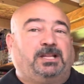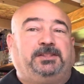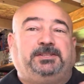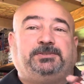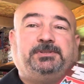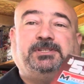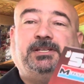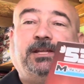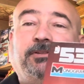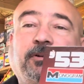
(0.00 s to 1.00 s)
this was
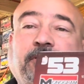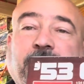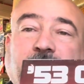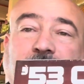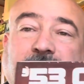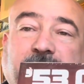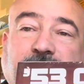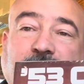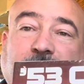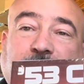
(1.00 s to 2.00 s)
another of a
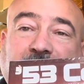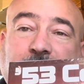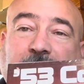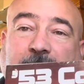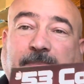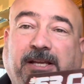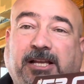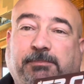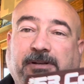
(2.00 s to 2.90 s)
cheap eBay pickup,